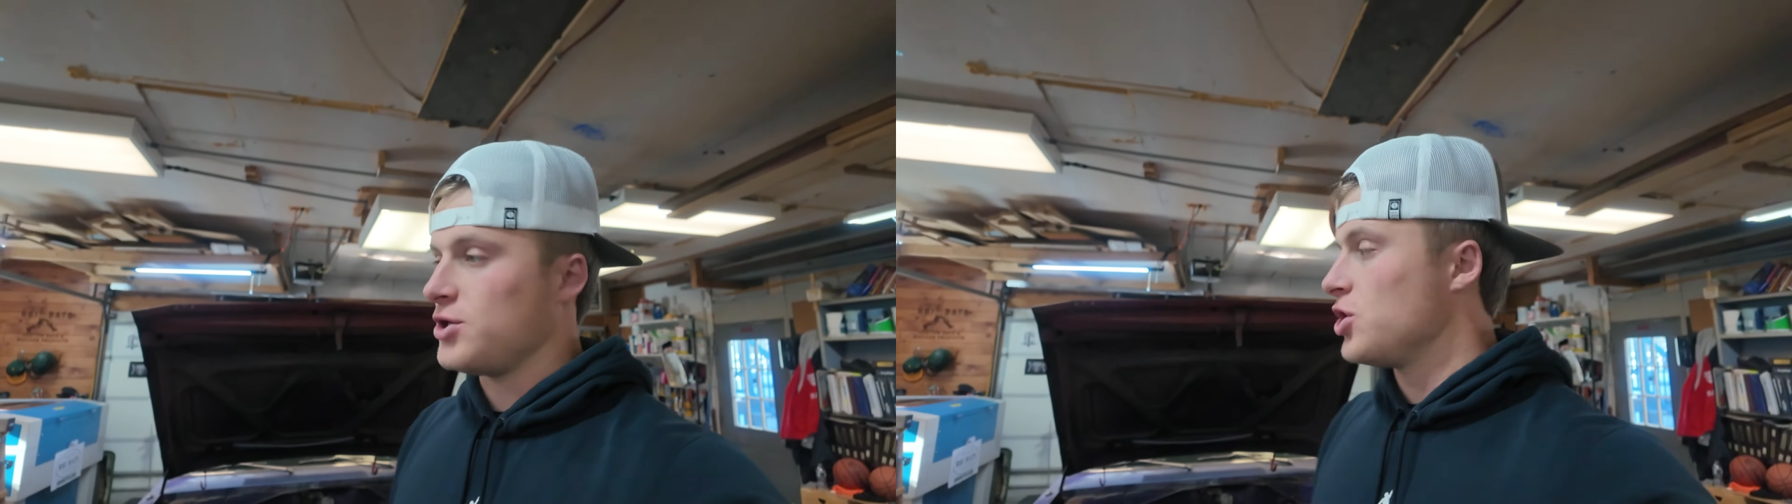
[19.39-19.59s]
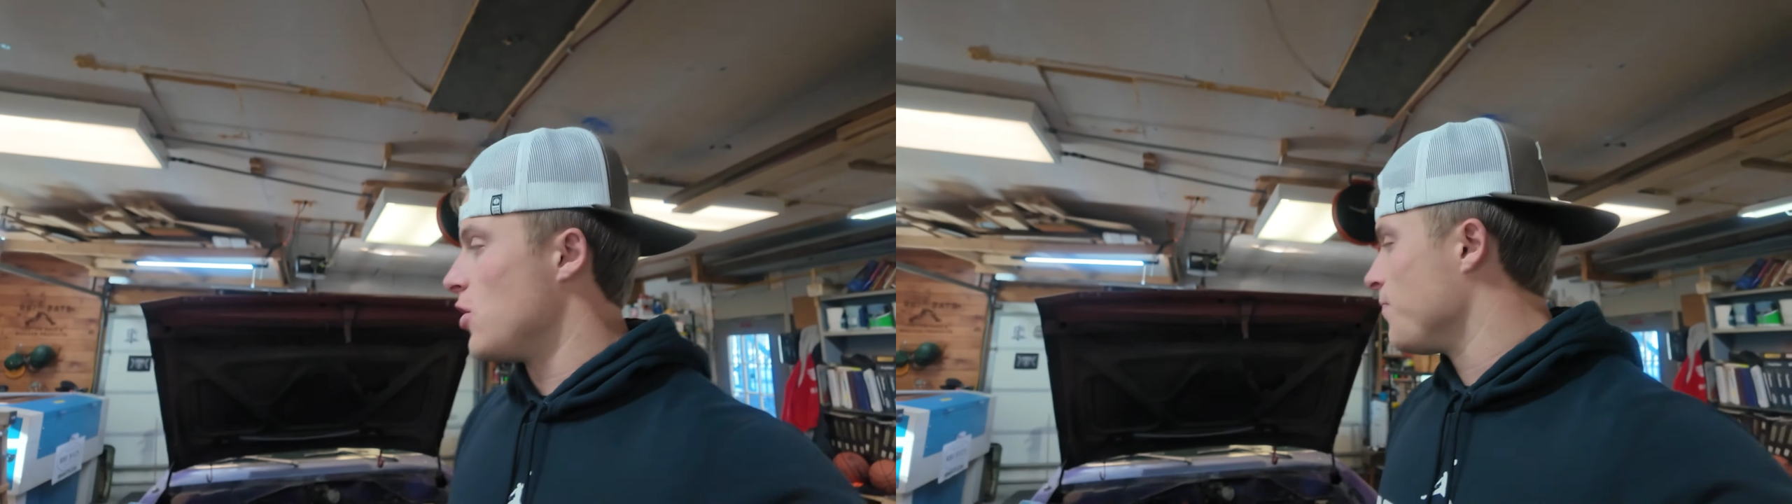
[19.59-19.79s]

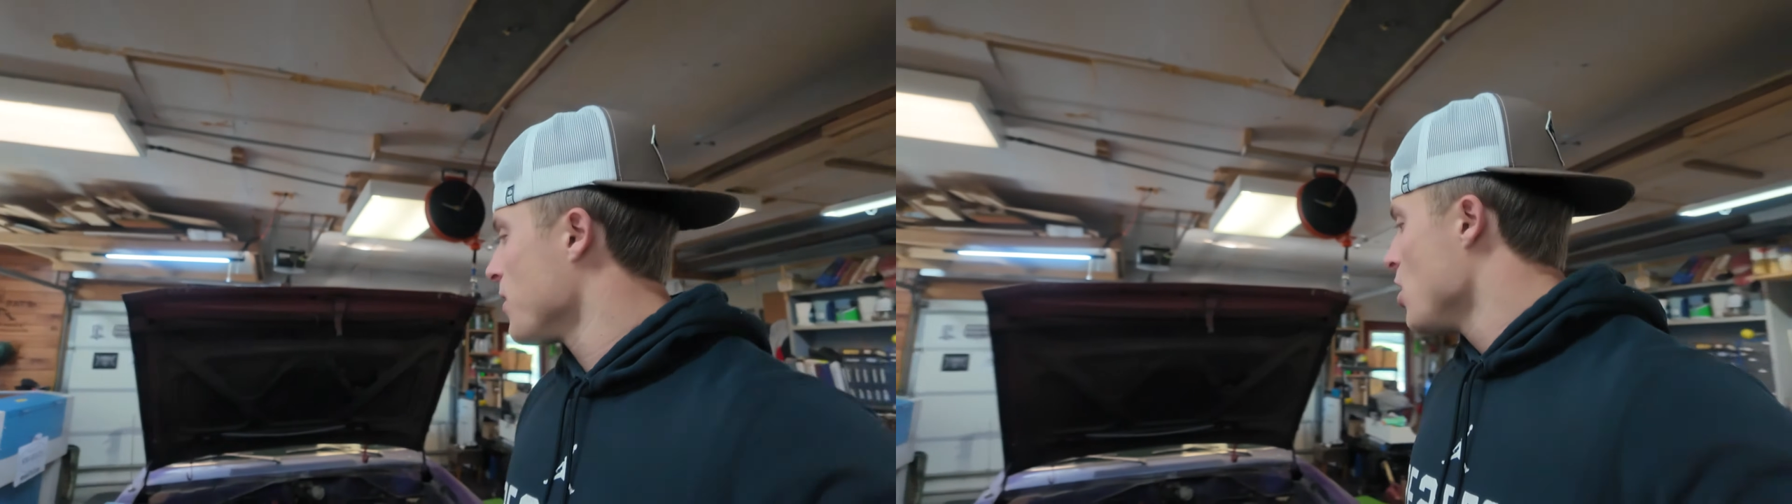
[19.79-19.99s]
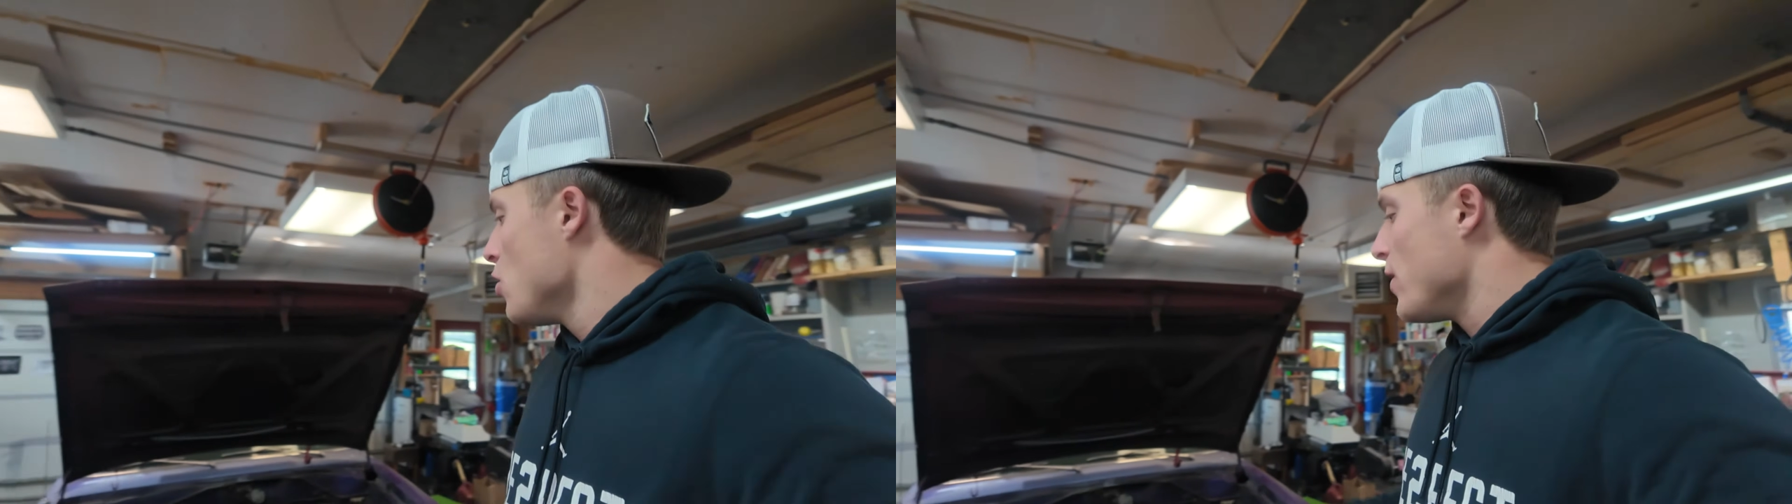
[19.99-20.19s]
So
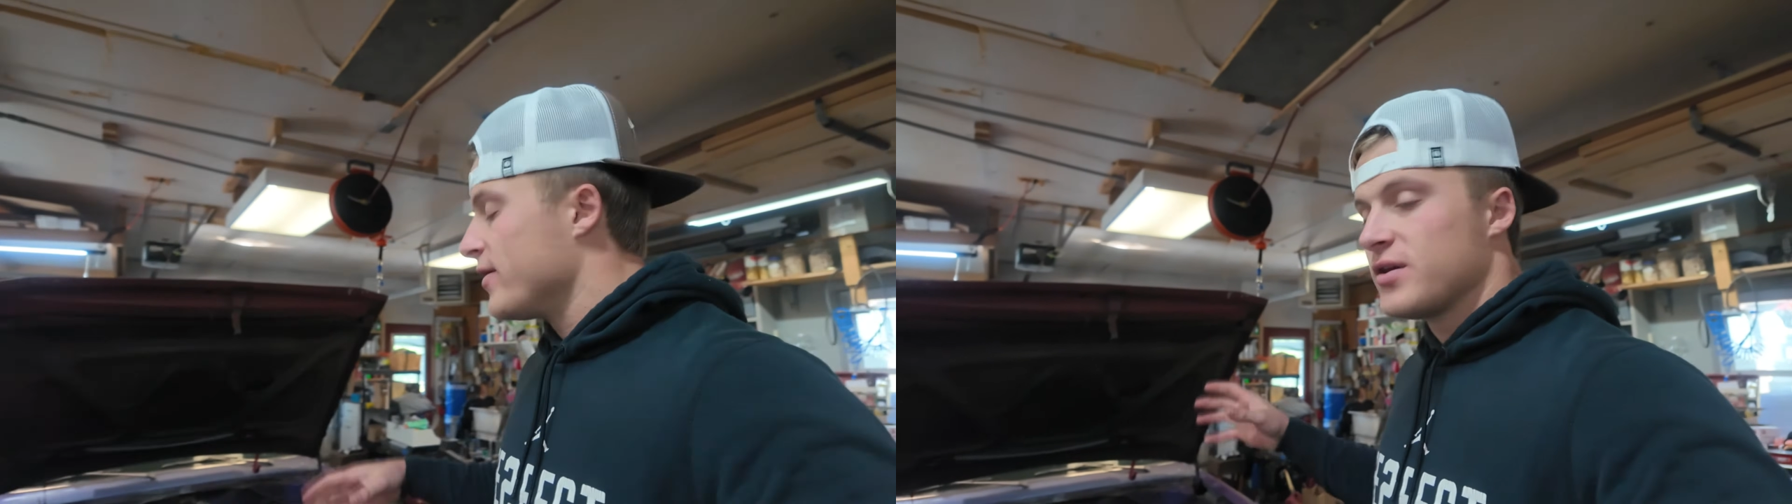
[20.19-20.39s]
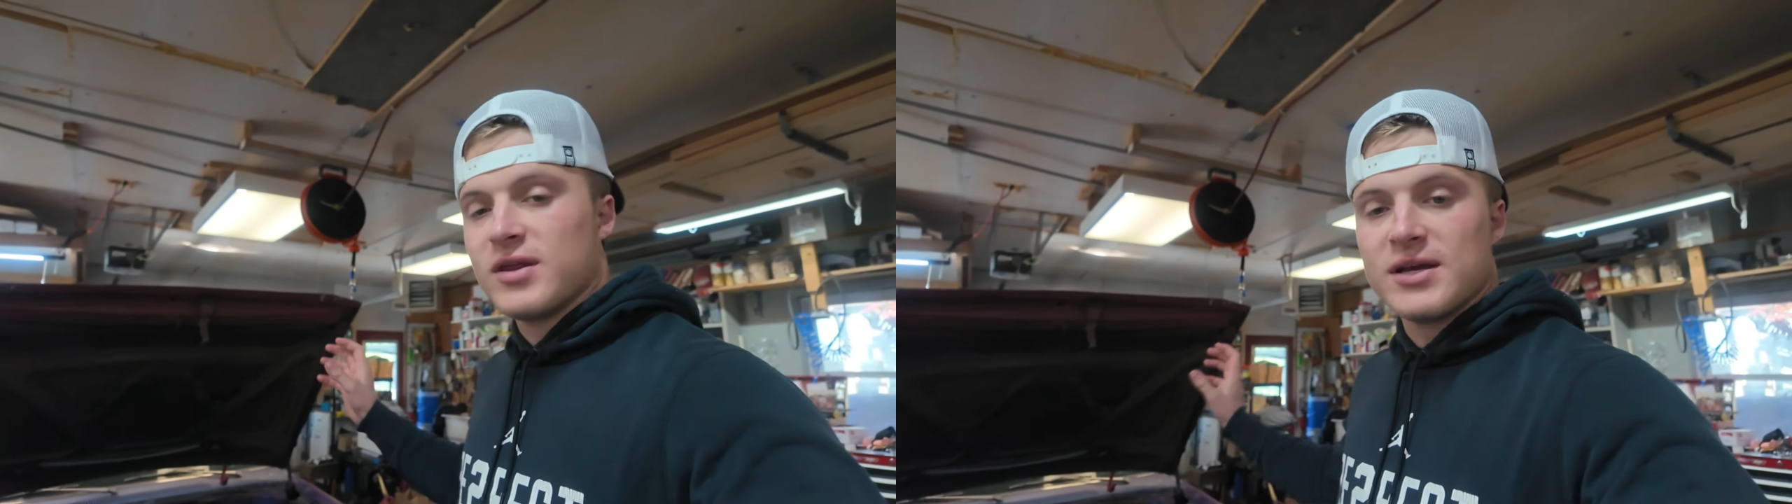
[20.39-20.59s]
we
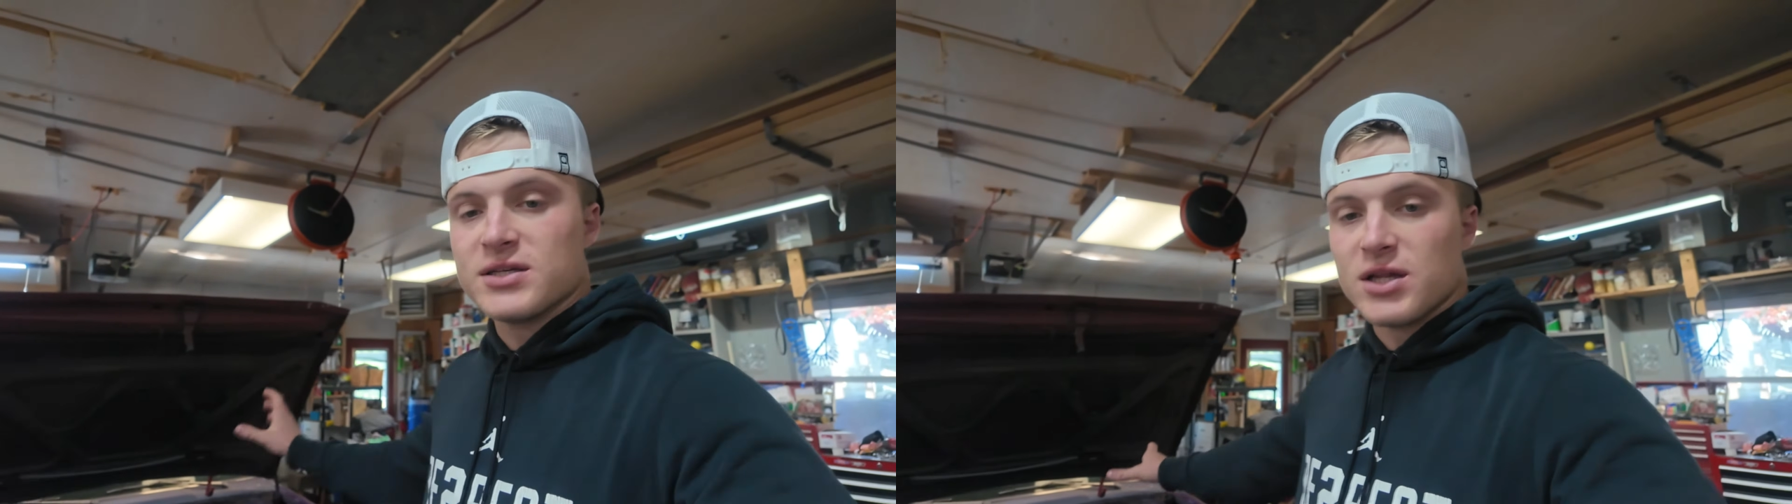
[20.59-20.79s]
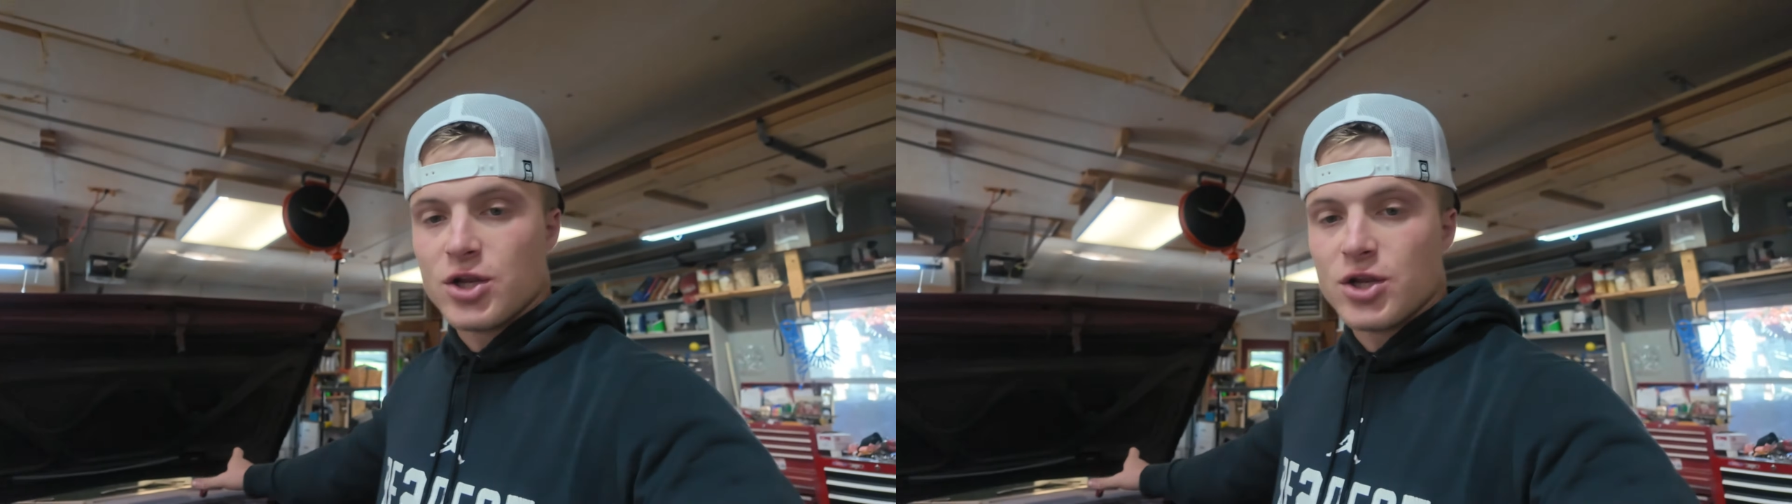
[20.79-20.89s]
have some things on